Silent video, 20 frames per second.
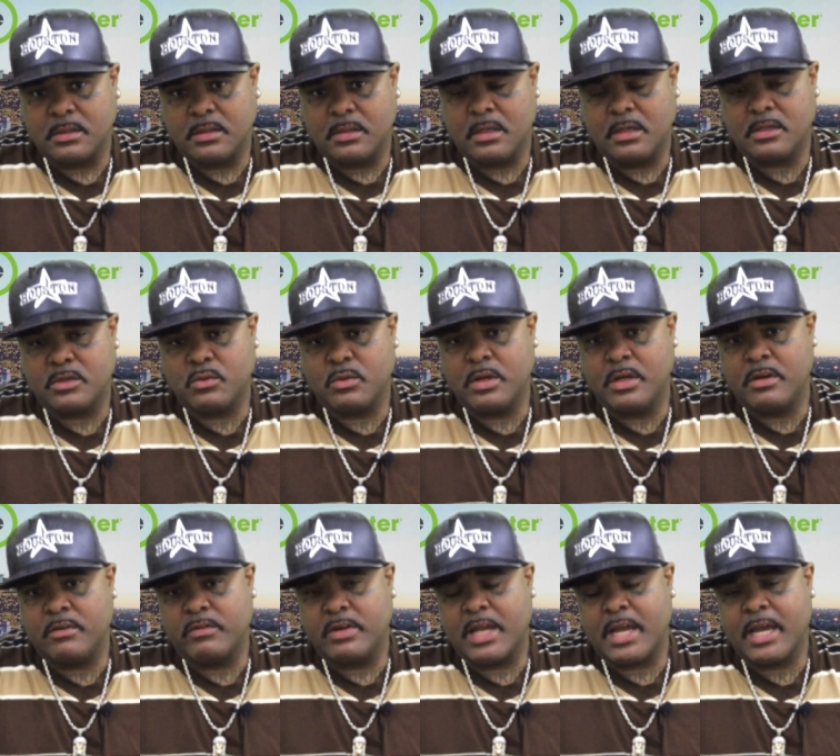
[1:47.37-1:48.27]
They're
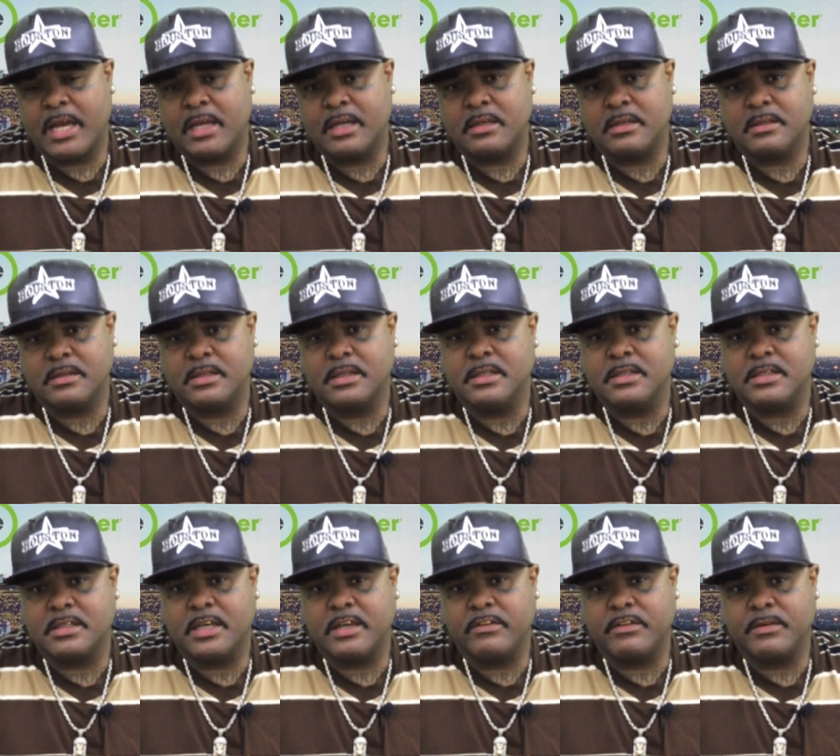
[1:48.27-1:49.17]
12, 9, and
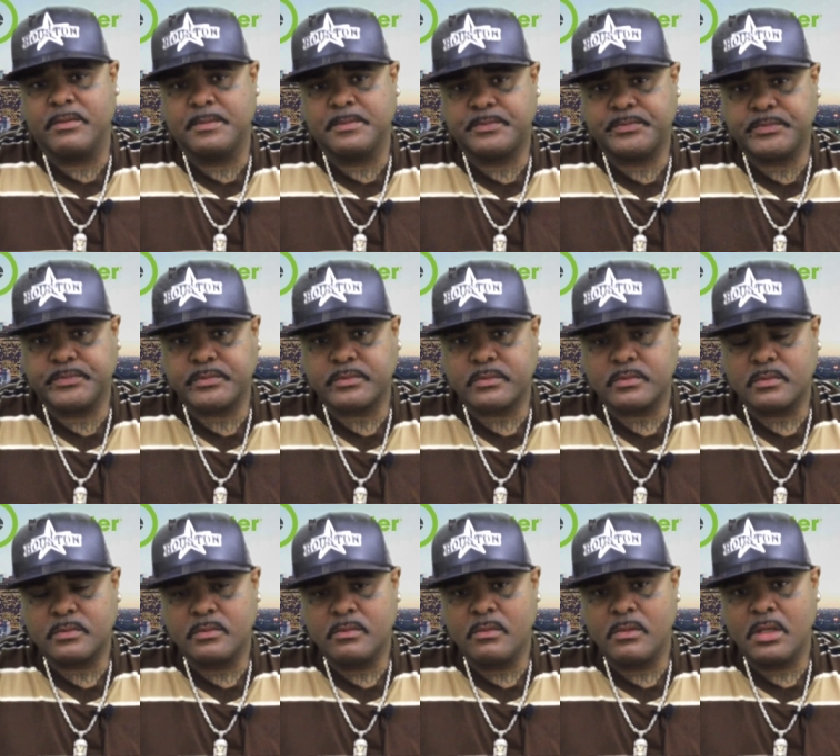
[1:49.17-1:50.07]
7.
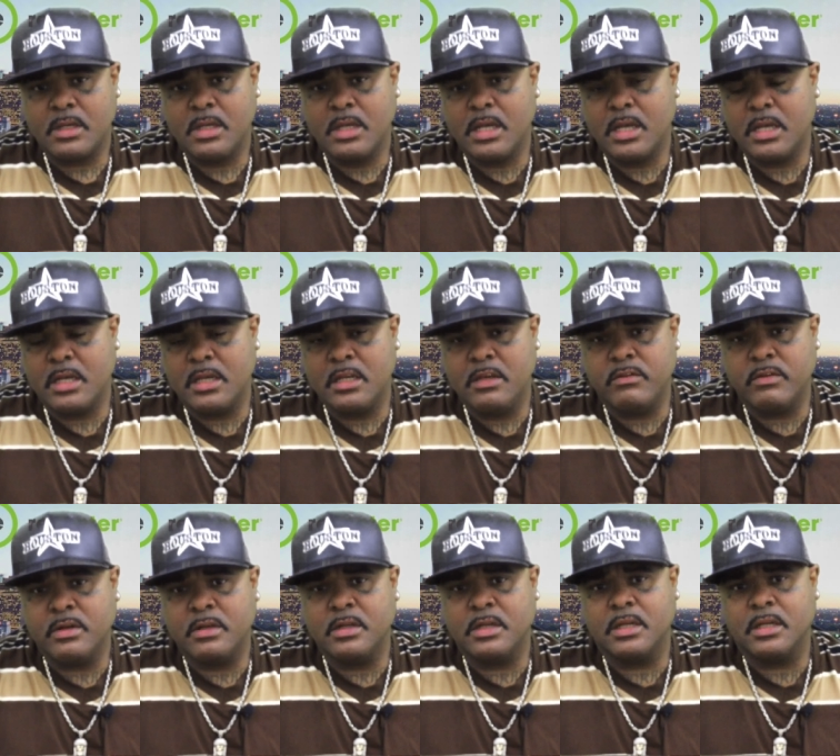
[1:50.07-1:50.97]
And
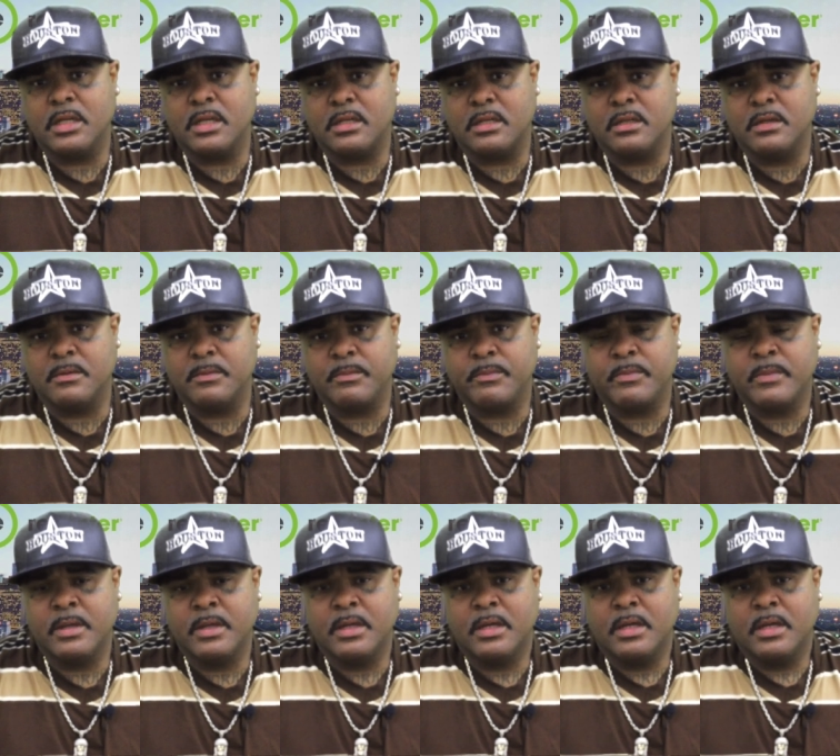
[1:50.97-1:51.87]
even looking at them,
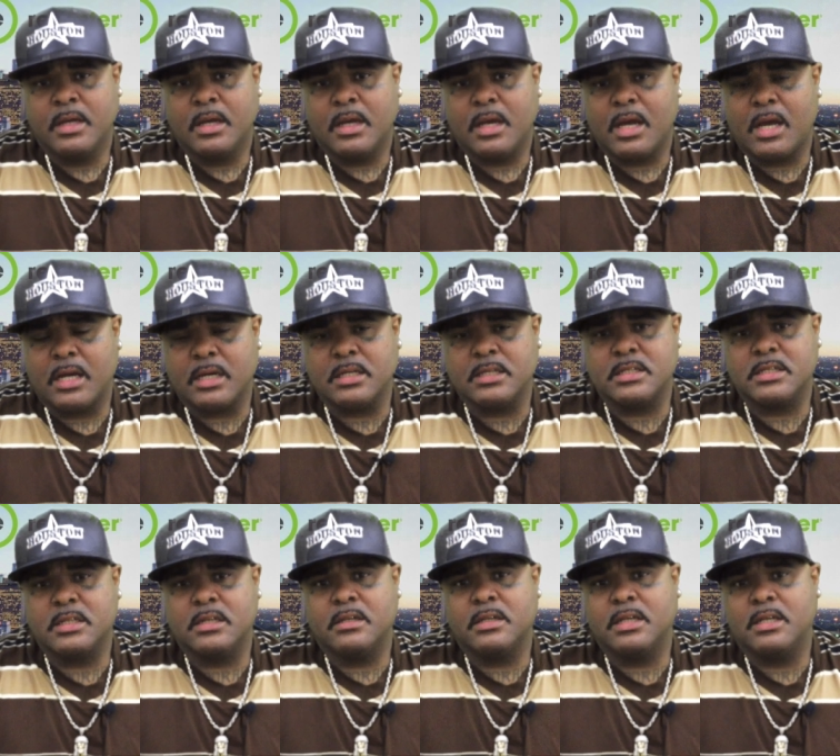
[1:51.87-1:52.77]
I can
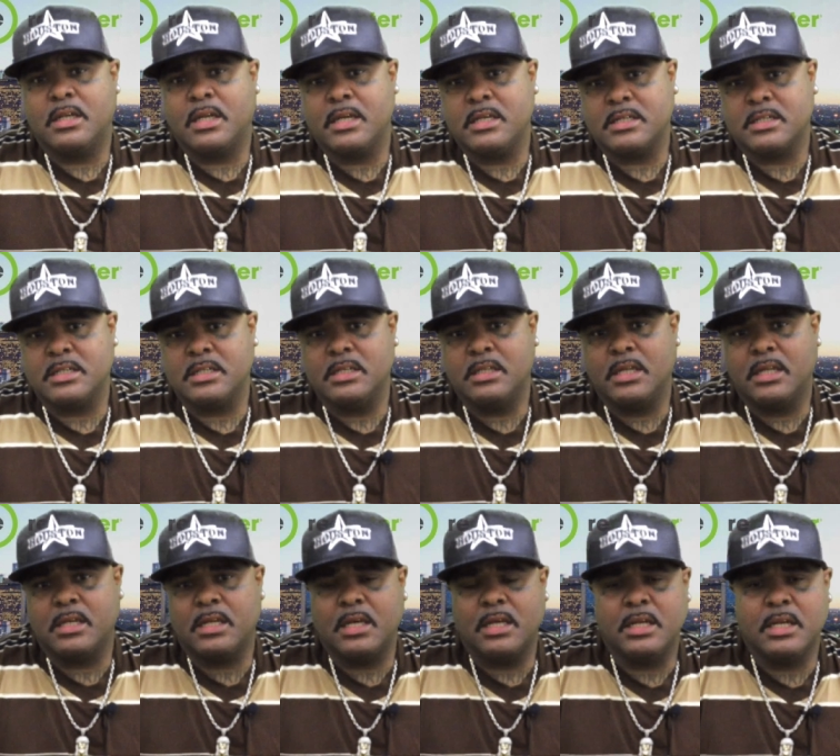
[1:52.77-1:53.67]
tell that they see
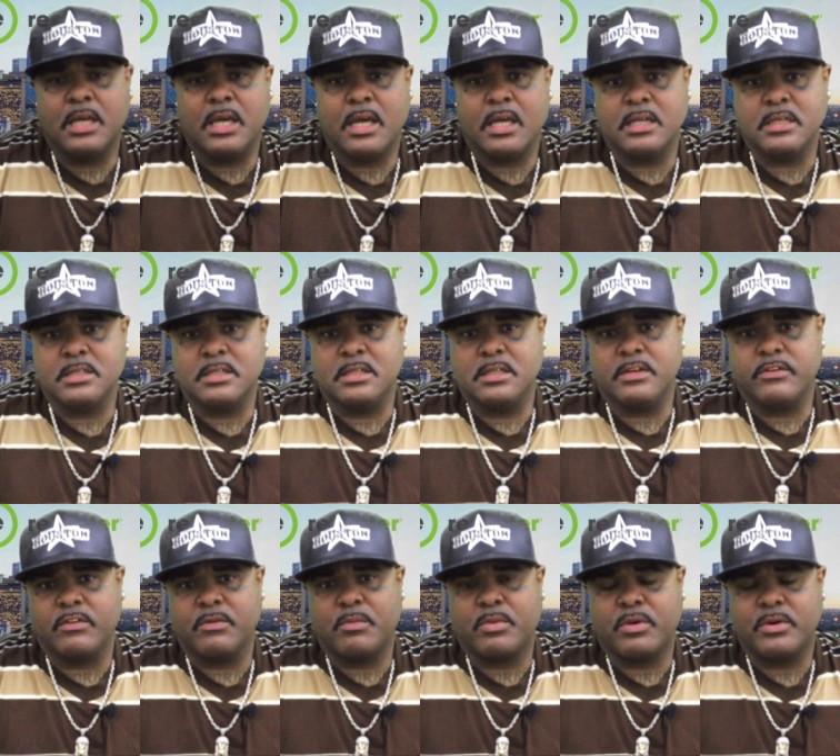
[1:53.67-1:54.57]
that their dad is a
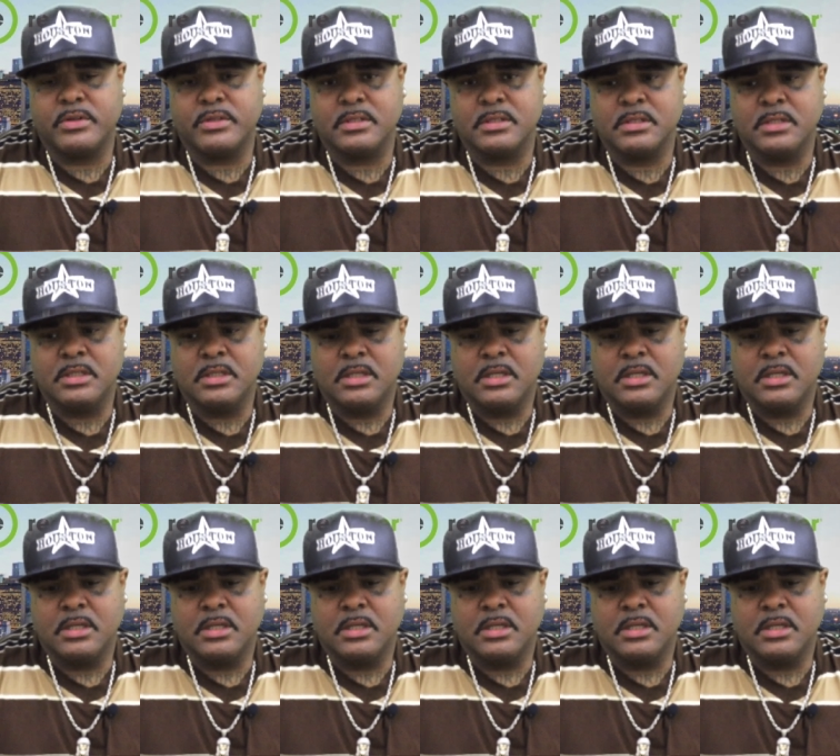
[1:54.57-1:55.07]
different person.